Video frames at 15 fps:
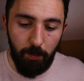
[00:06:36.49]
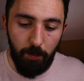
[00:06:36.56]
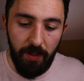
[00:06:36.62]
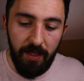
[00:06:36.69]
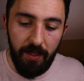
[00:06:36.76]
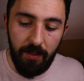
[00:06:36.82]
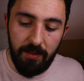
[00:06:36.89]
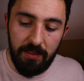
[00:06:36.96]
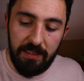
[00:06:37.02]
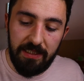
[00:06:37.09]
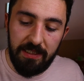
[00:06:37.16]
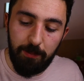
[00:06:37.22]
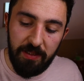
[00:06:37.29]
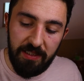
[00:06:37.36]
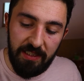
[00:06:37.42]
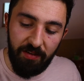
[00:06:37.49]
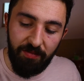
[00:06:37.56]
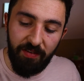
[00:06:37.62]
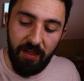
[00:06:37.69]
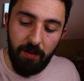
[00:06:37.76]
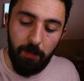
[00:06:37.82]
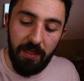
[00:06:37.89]
being
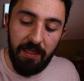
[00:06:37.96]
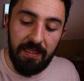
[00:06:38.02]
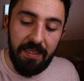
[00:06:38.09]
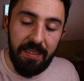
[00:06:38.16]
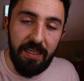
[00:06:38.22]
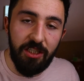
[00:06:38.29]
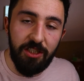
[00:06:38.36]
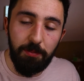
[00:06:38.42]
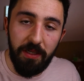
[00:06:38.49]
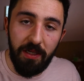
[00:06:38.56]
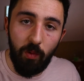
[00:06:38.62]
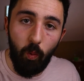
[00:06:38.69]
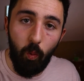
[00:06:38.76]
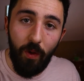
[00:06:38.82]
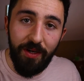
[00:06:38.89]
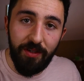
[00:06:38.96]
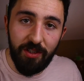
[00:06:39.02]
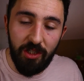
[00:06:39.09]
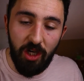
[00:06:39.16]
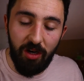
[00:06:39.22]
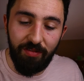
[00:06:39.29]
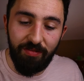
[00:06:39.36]
specific, being niche, being weird
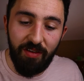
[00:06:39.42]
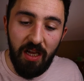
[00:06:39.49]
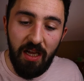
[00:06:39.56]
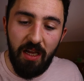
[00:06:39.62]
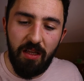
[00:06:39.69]
enough